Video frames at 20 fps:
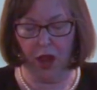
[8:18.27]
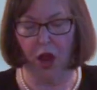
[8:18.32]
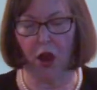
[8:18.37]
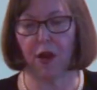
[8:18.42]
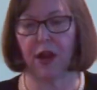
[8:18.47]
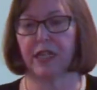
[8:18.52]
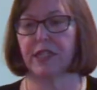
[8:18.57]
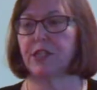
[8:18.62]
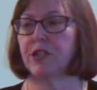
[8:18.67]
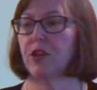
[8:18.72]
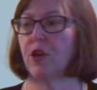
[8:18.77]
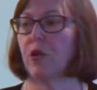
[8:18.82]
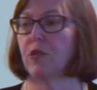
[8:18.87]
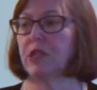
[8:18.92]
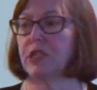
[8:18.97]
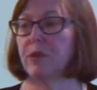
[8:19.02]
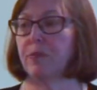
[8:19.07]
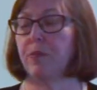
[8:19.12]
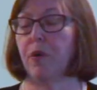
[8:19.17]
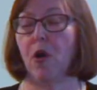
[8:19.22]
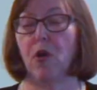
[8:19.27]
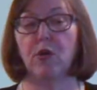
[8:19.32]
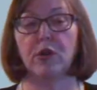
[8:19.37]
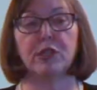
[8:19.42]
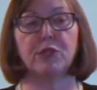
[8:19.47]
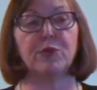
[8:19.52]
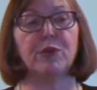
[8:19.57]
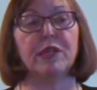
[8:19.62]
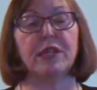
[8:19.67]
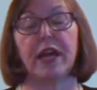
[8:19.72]
All right, so
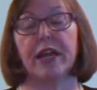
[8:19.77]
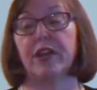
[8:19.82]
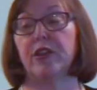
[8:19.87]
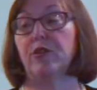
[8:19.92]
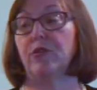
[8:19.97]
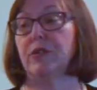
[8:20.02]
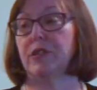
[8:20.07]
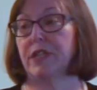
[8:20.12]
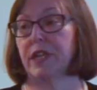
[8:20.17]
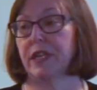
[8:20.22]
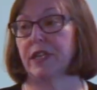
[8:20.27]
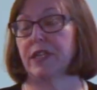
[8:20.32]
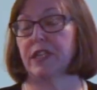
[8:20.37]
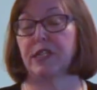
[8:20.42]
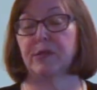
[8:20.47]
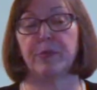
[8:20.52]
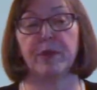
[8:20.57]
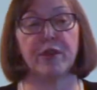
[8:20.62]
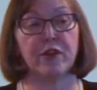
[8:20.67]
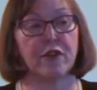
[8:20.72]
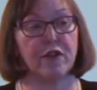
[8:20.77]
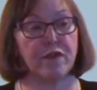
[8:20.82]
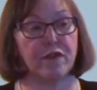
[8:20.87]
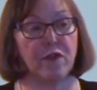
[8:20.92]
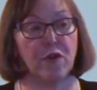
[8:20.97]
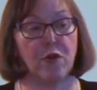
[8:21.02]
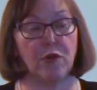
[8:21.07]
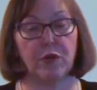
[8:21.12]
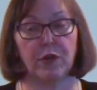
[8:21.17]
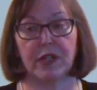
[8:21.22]
suppose we like using the
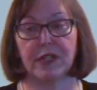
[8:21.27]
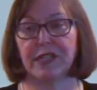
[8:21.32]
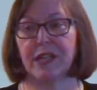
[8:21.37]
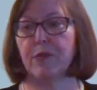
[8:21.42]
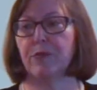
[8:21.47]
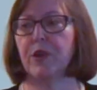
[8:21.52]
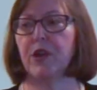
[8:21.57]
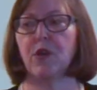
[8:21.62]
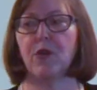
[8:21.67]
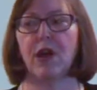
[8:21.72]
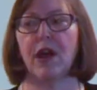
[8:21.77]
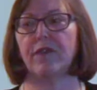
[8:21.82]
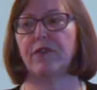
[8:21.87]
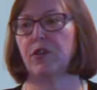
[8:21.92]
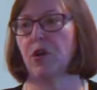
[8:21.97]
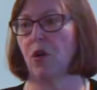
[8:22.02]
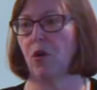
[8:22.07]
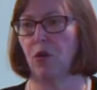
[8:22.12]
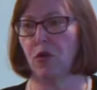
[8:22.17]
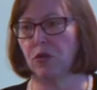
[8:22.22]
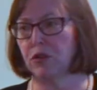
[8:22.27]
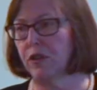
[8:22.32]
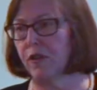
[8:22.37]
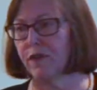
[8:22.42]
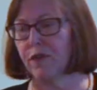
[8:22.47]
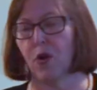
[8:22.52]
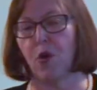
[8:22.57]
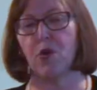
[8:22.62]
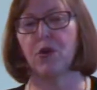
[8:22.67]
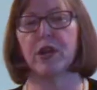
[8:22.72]
speakerphone because then we don't have to hold the
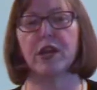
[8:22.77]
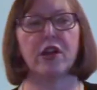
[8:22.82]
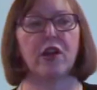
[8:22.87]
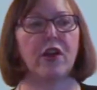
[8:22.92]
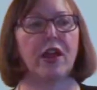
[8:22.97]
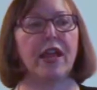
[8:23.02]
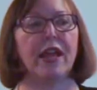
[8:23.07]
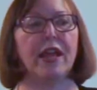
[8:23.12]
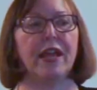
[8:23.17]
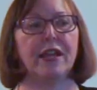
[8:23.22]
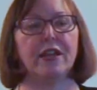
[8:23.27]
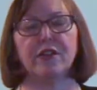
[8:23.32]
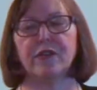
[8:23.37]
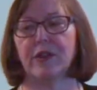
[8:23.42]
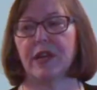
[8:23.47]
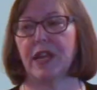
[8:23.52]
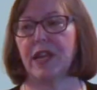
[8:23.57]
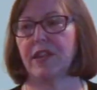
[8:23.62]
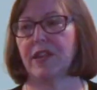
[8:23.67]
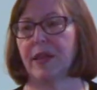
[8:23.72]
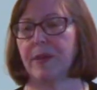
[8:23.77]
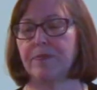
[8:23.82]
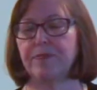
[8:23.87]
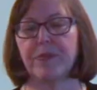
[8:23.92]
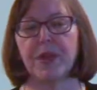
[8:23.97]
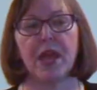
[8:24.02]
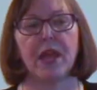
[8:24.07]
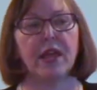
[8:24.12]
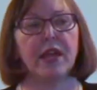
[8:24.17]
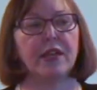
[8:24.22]
phone in our hand or anything.
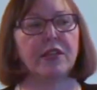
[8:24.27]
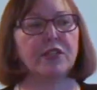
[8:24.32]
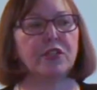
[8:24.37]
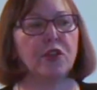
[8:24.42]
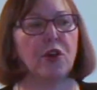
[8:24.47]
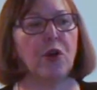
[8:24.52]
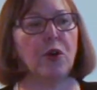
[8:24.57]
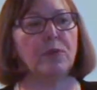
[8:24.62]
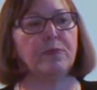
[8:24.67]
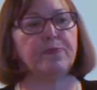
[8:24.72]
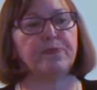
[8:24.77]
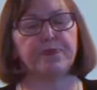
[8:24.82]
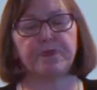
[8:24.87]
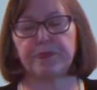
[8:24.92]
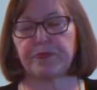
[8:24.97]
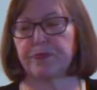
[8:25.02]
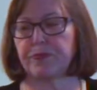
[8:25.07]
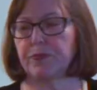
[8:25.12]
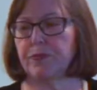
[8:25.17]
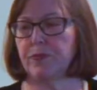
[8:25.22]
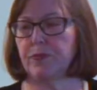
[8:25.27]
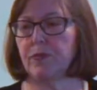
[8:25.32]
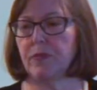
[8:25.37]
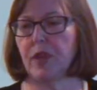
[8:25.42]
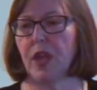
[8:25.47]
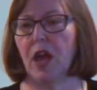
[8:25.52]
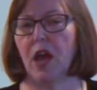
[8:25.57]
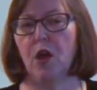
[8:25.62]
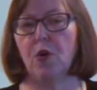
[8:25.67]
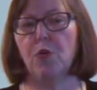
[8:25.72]
So
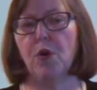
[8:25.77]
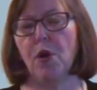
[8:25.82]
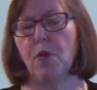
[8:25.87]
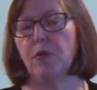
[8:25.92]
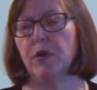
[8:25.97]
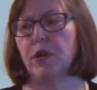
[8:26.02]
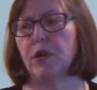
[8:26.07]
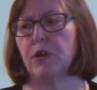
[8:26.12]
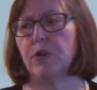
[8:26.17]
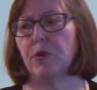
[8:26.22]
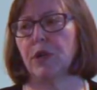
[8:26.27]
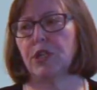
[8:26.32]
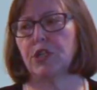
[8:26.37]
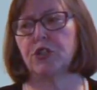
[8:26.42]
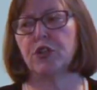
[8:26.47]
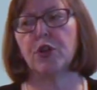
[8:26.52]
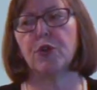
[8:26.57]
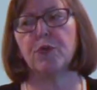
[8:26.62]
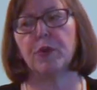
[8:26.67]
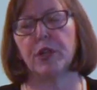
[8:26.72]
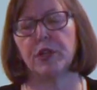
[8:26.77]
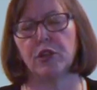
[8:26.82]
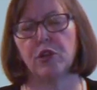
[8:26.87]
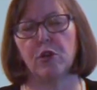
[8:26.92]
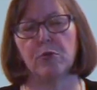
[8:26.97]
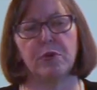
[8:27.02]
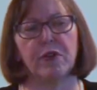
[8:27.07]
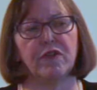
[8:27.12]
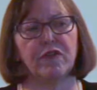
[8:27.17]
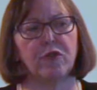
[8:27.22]
uh, what, what should we
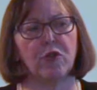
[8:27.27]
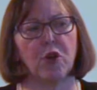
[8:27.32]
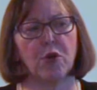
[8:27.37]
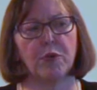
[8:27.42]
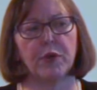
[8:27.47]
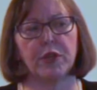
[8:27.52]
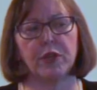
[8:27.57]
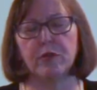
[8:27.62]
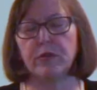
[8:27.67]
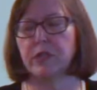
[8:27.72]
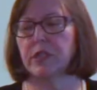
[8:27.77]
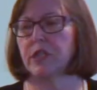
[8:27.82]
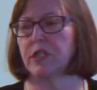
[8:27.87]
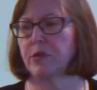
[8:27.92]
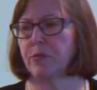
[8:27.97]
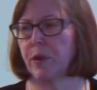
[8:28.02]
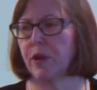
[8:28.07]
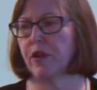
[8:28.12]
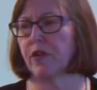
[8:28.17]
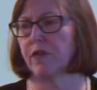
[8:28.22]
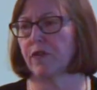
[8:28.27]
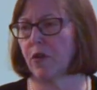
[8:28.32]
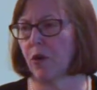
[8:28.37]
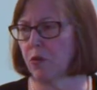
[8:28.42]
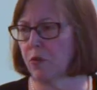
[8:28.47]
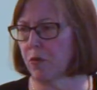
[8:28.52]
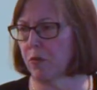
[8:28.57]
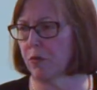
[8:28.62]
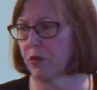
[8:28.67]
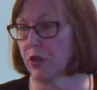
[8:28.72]
do before we use the
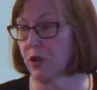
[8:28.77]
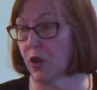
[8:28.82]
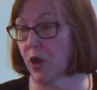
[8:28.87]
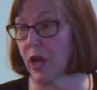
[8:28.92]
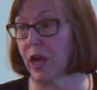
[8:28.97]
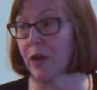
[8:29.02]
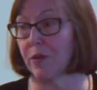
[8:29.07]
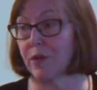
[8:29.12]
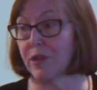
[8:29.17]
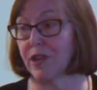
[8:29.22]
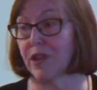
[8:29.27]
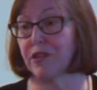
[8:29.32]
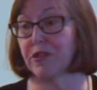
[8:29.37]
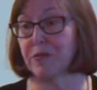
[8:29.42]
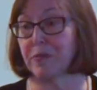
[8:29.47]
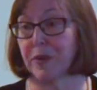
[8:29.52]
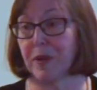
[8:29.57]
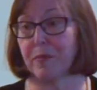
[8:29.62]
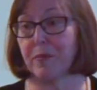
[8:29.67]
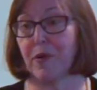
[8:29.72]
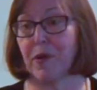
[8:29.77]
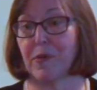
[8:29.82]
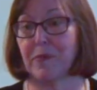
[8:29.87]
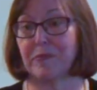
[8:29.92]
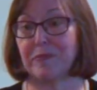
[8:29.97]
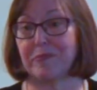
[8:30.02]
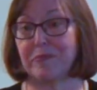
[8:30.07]
speakerphone when we're talking with other people?